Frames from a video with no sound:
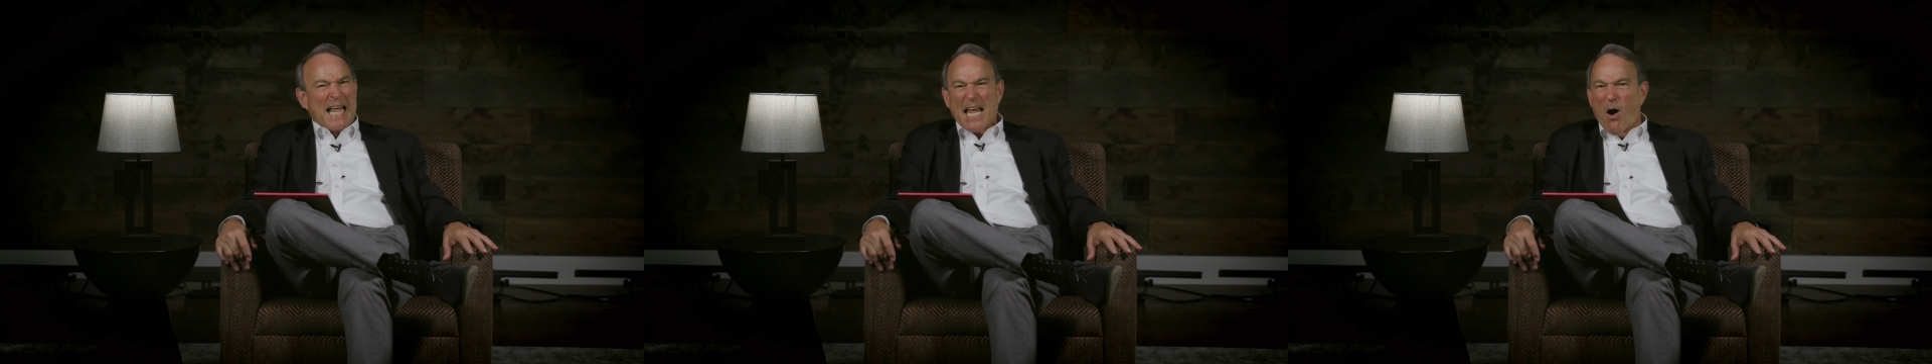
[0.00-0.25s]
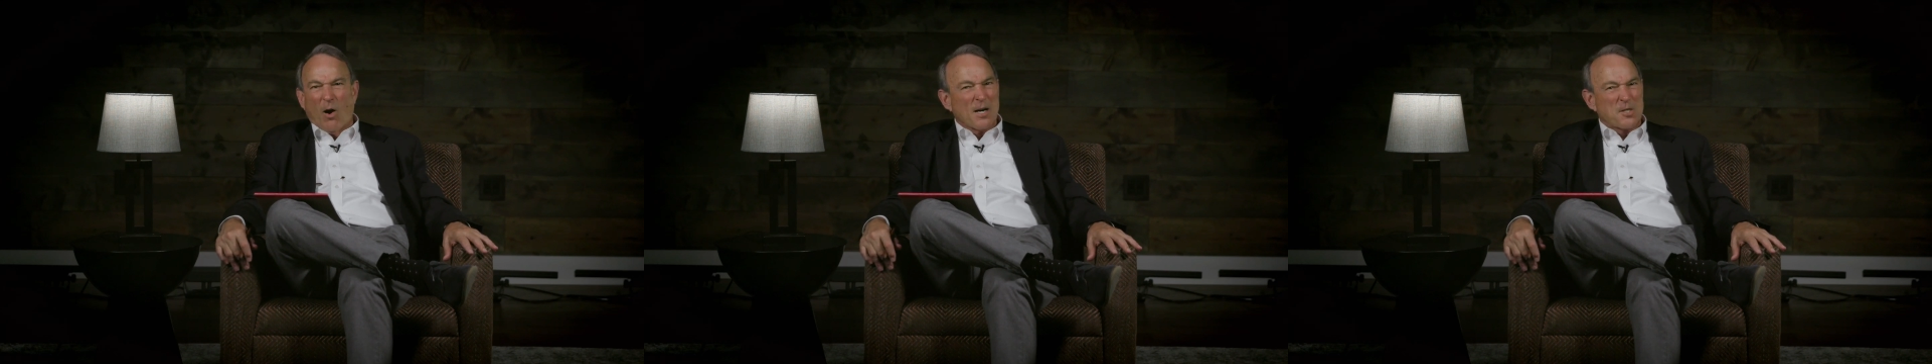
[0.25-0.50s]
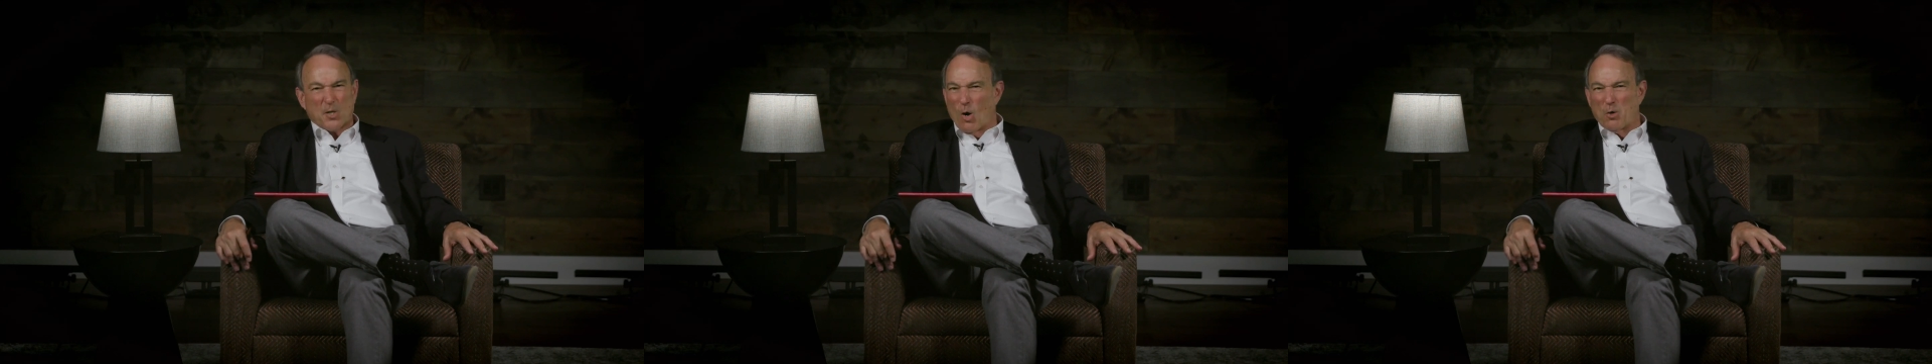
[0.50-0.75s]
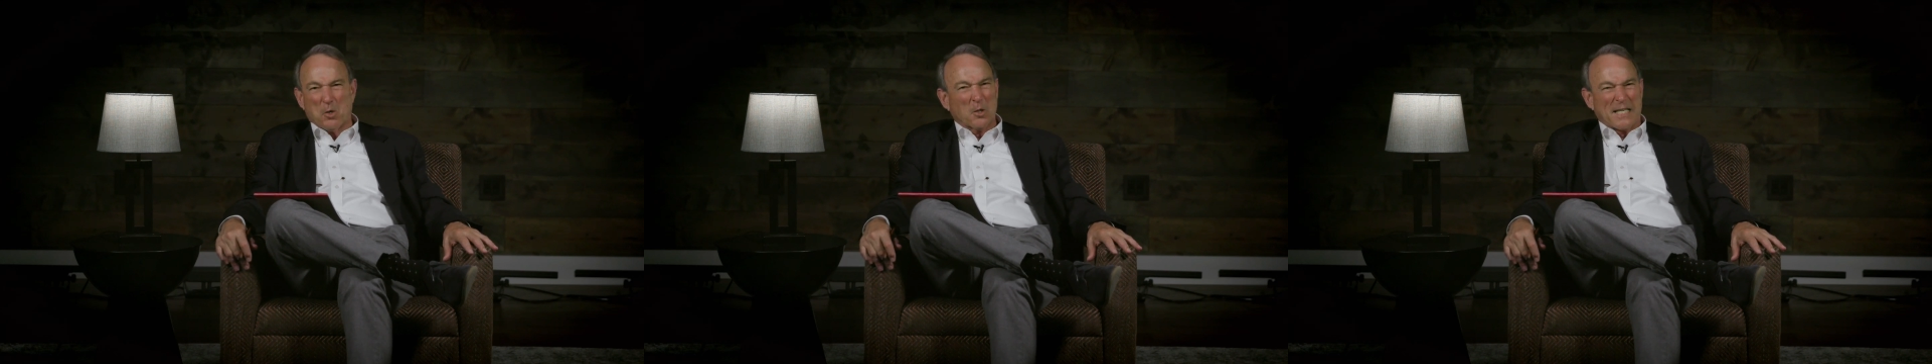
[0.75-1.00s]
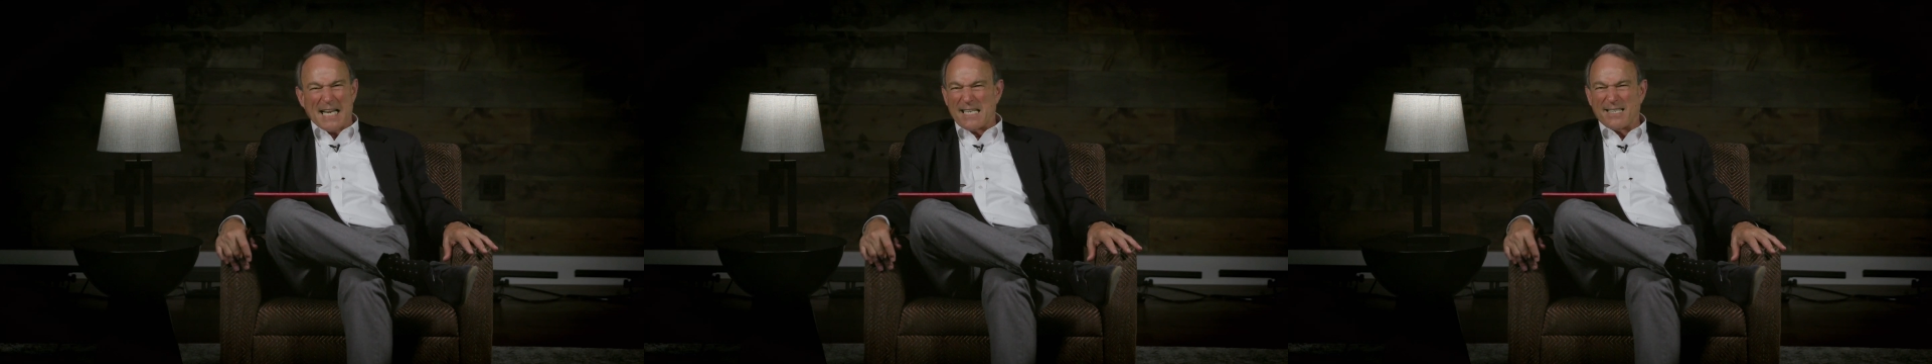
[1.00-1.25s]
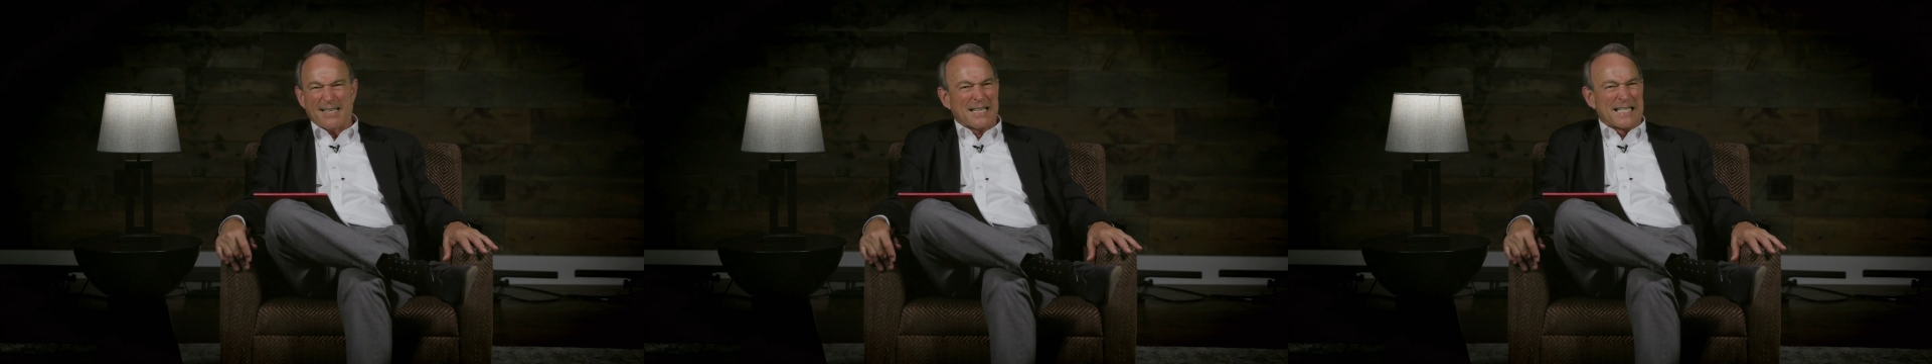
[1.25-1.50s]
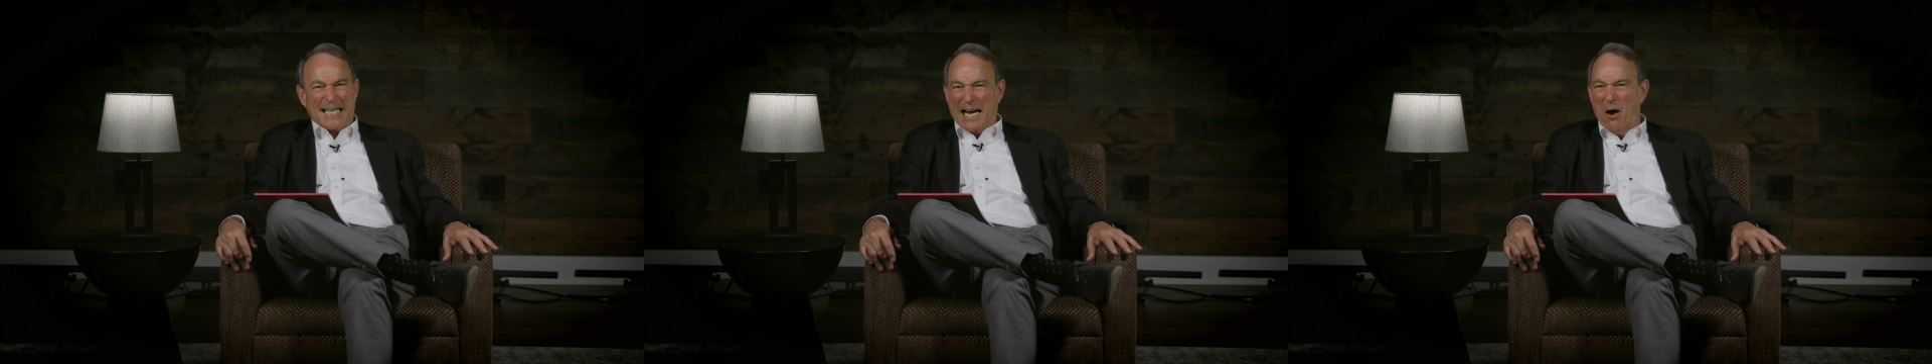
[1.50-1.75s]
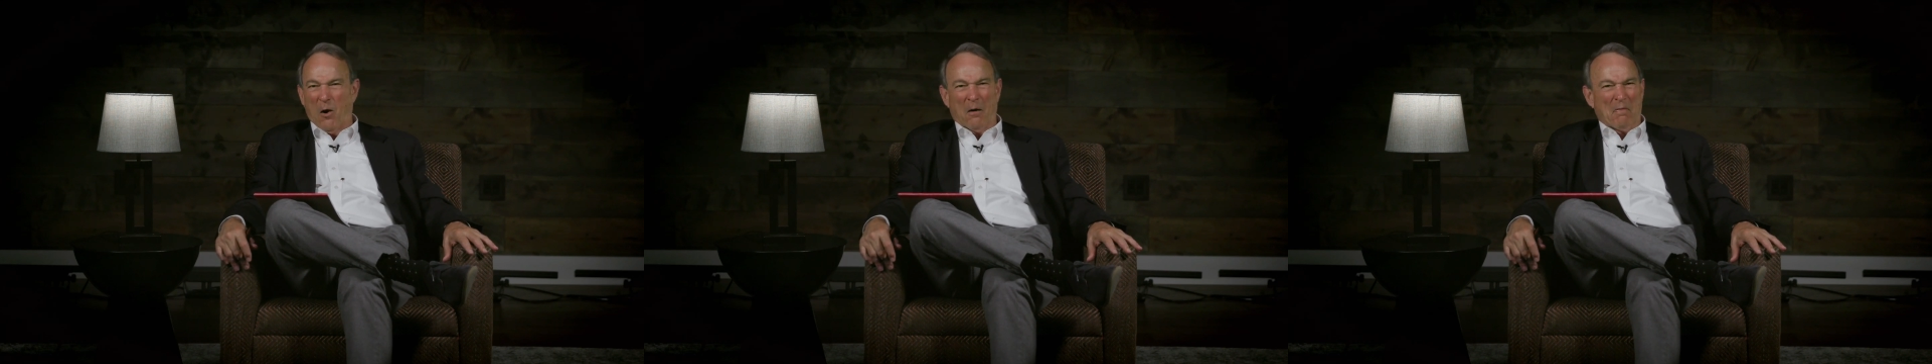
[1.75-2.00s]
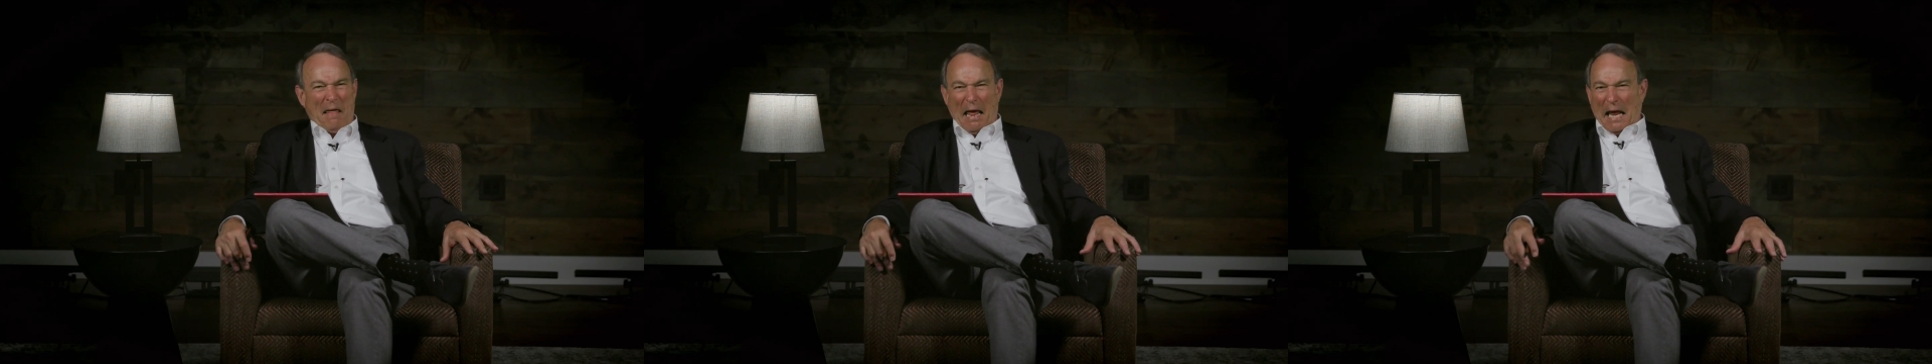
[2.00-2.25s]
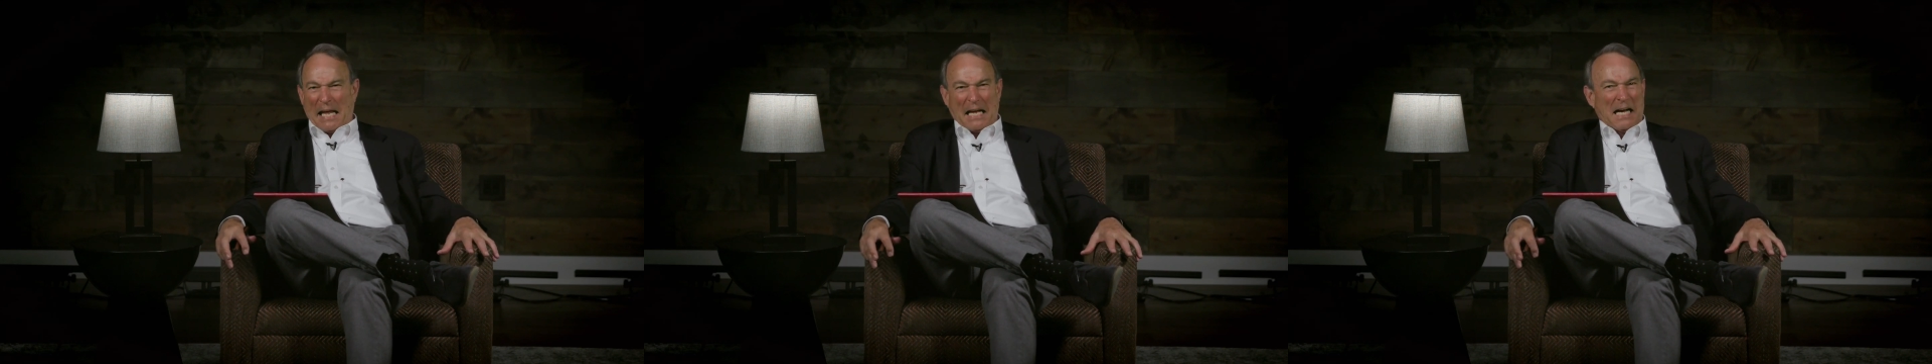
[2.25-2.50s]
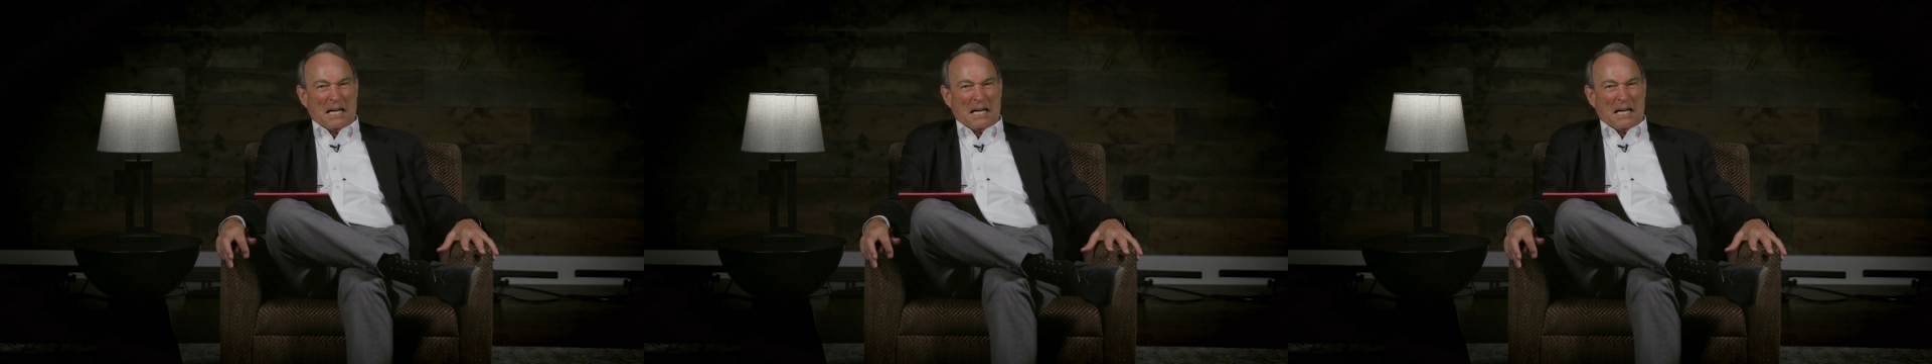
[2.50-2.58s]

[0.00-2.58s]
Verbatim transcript: they aren't social distancing, are they?